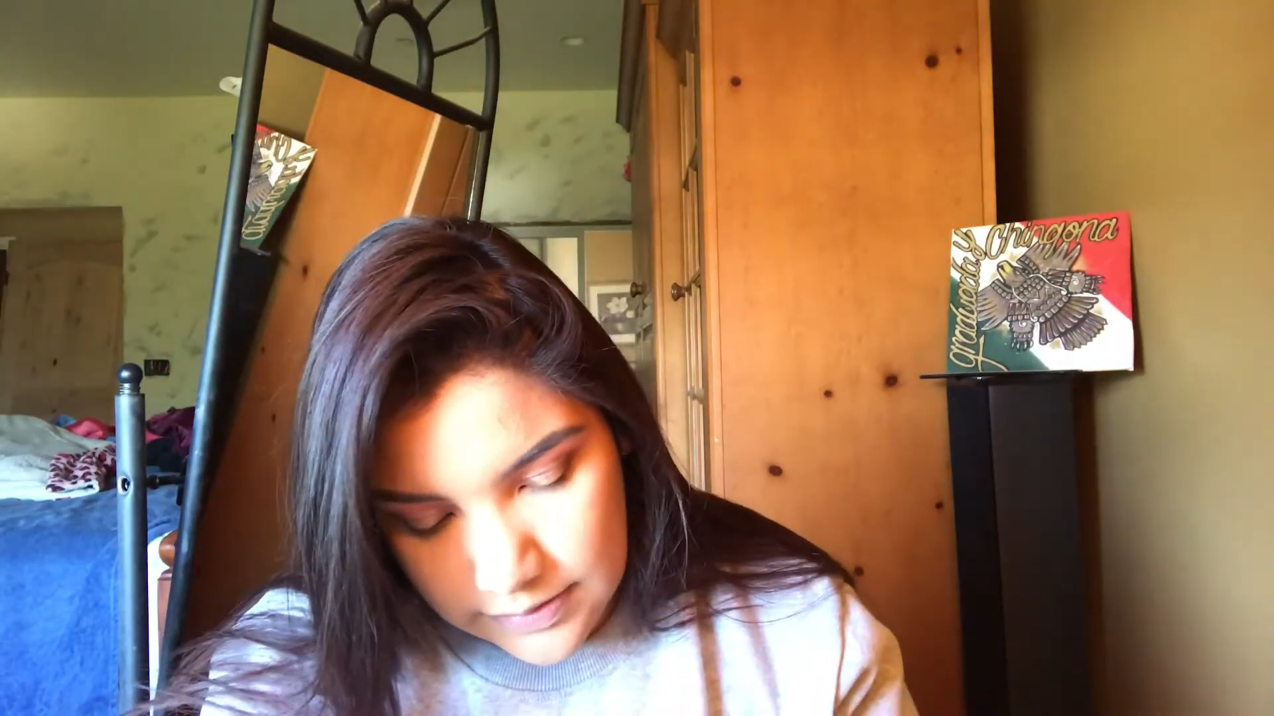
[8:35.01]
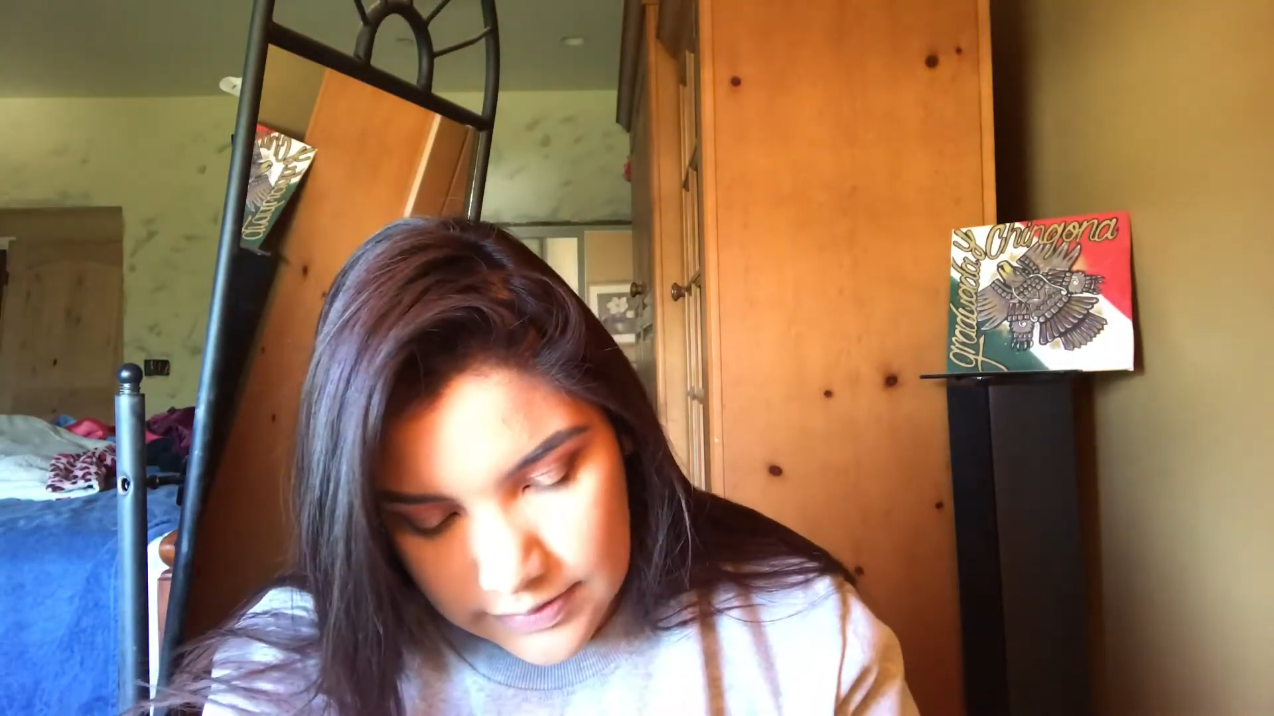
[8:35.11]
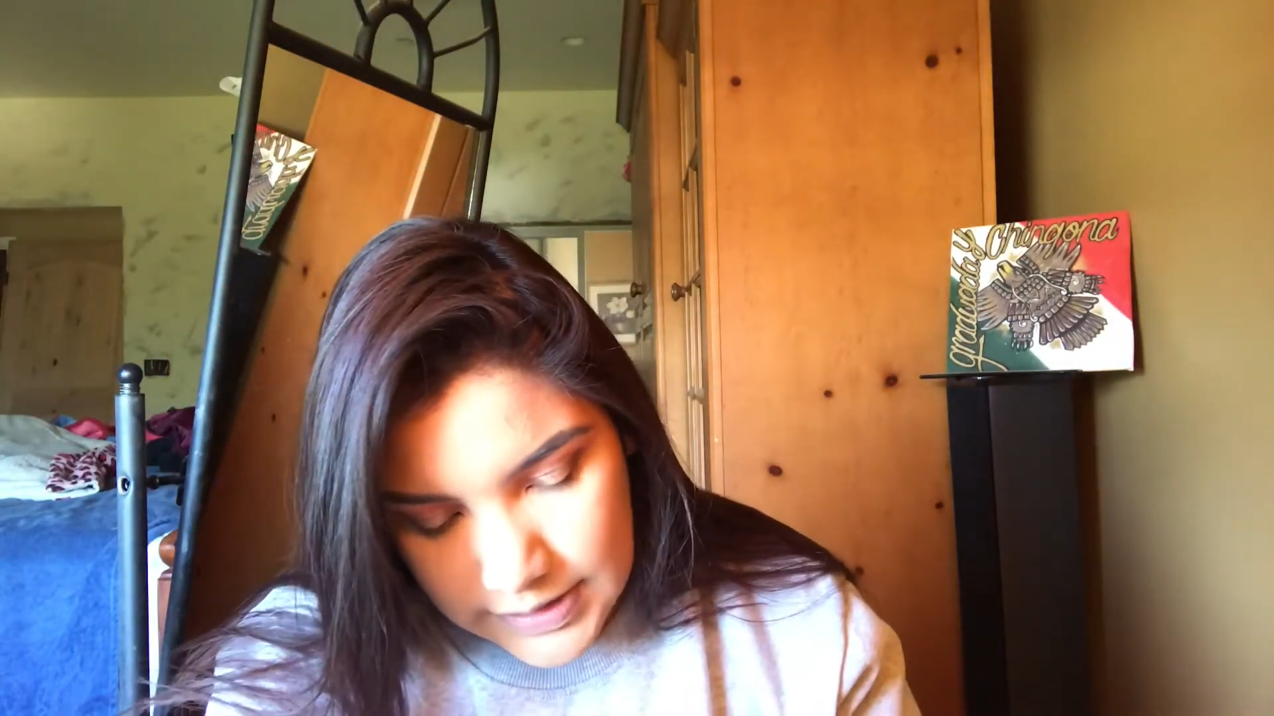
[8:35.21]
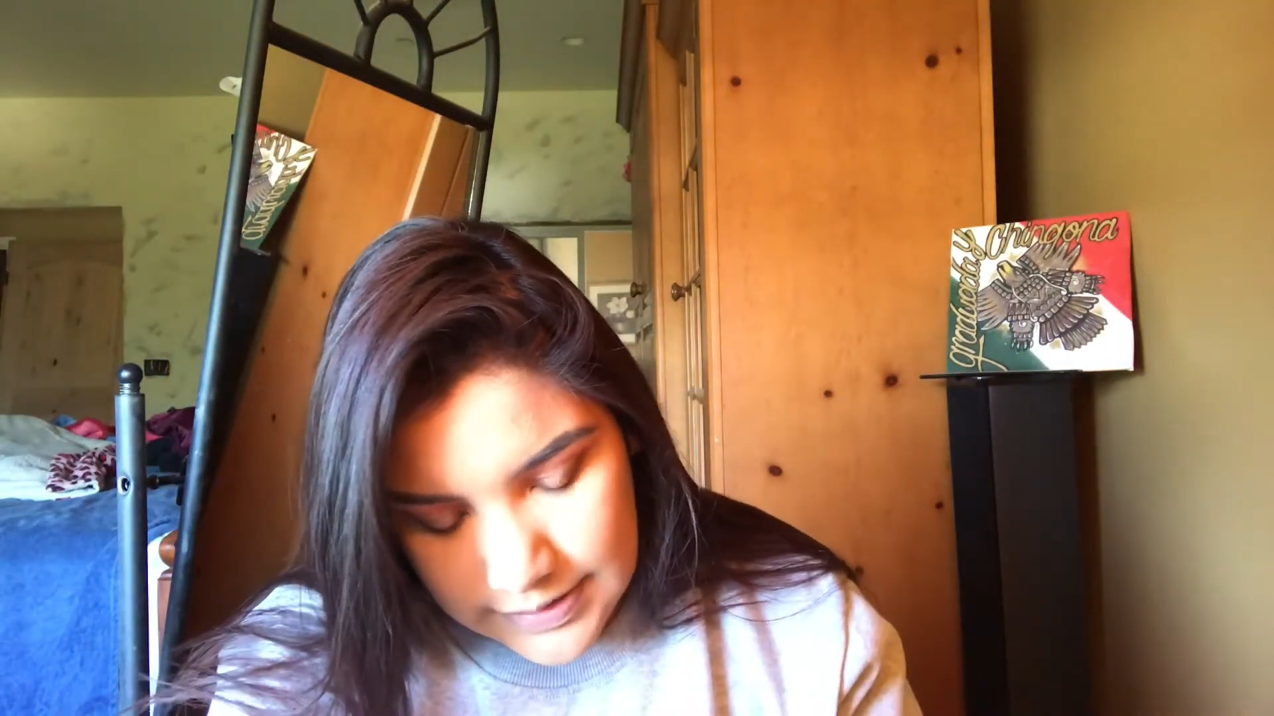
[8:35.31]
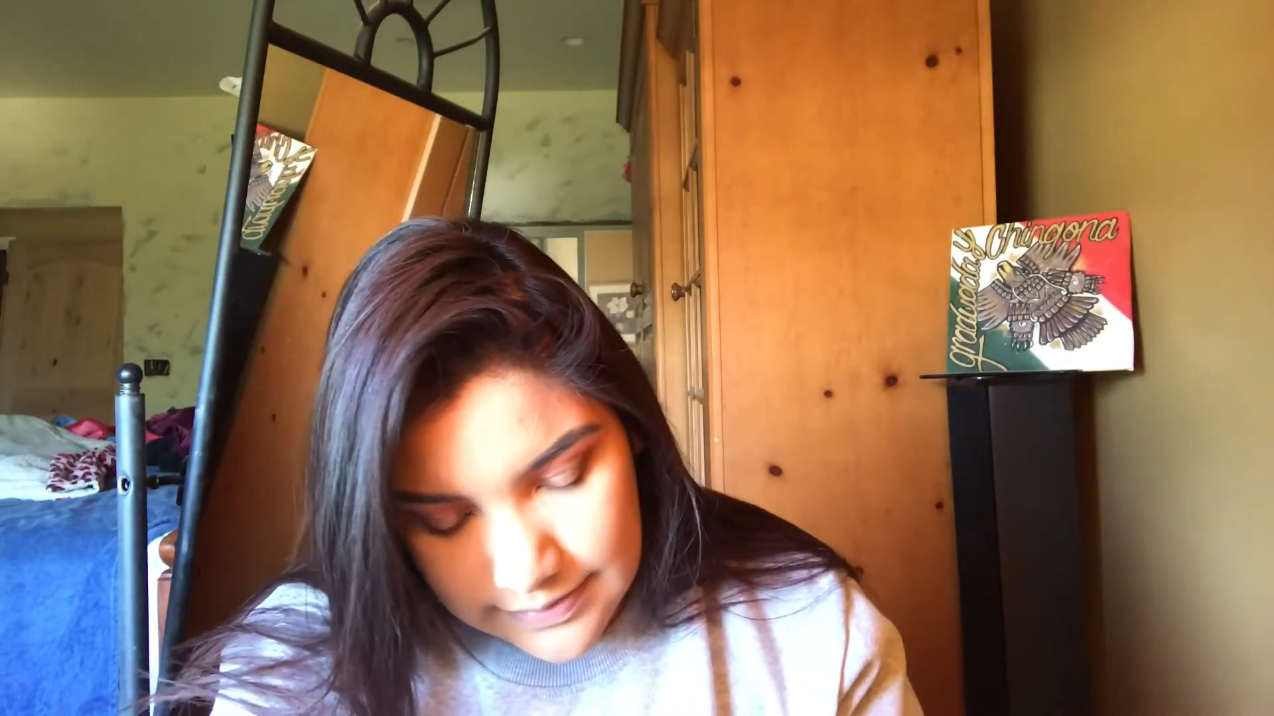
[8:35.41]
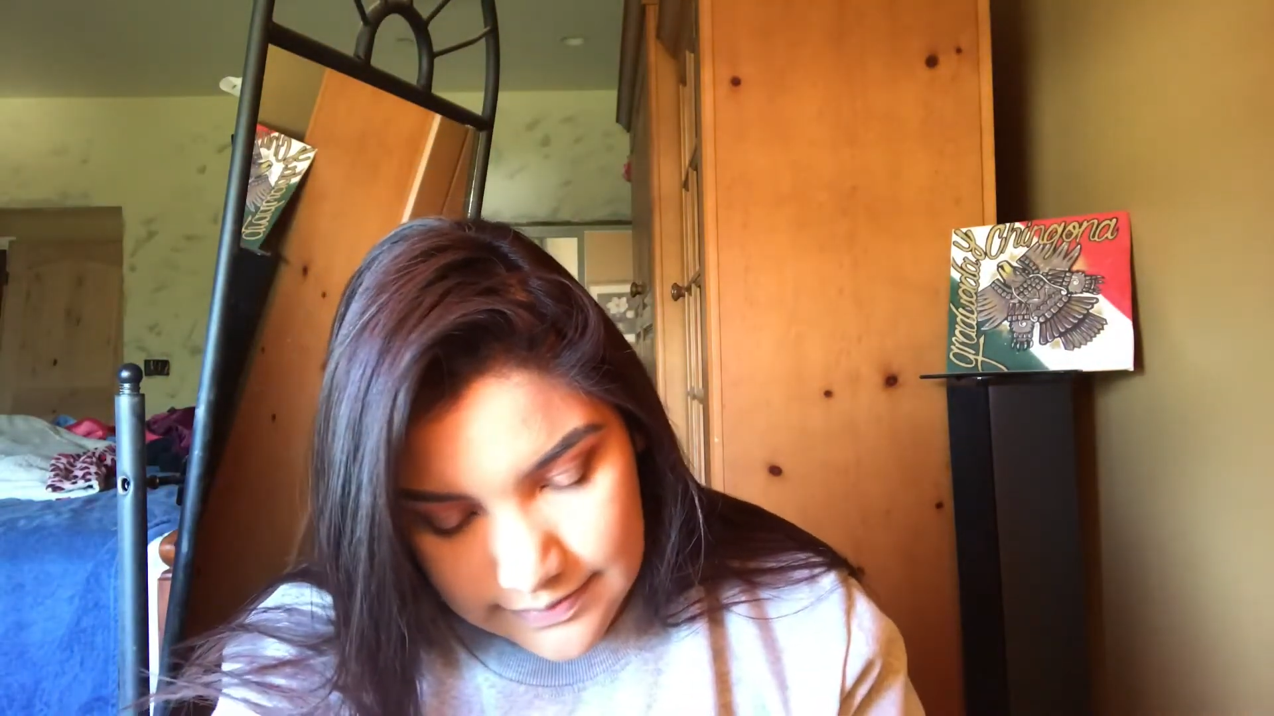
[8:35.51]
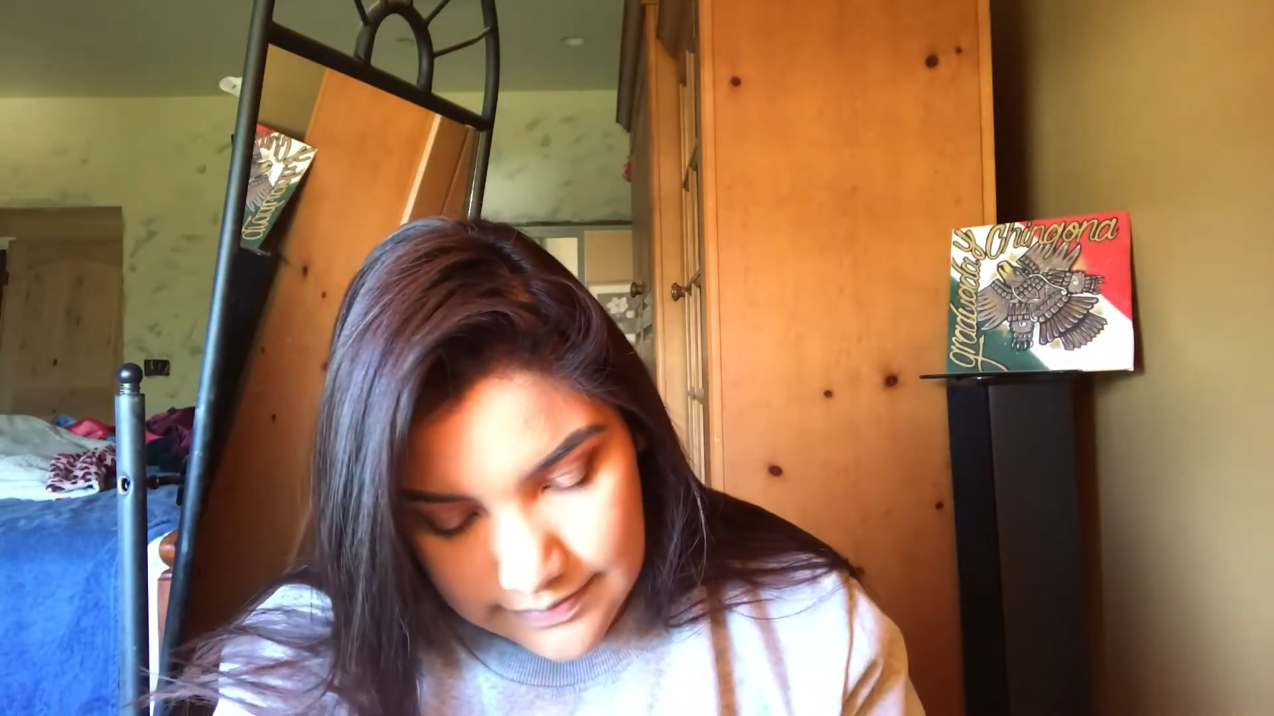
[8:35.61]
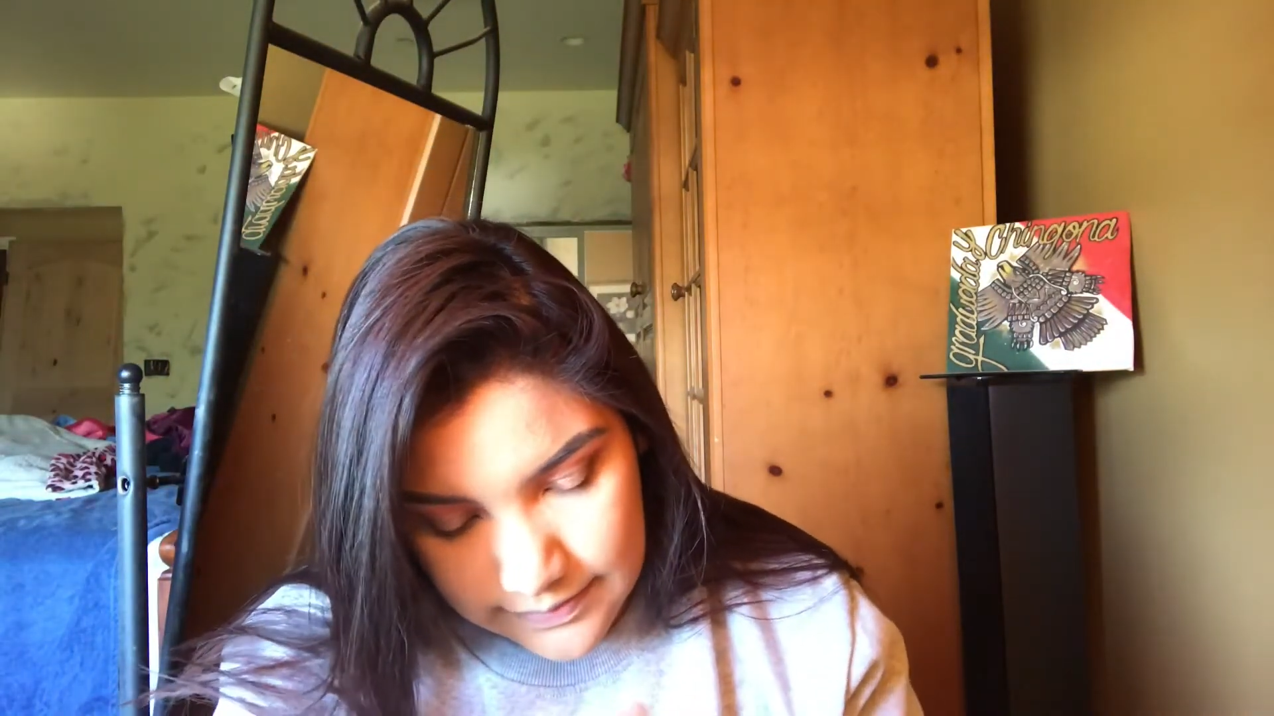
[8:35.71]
go ahead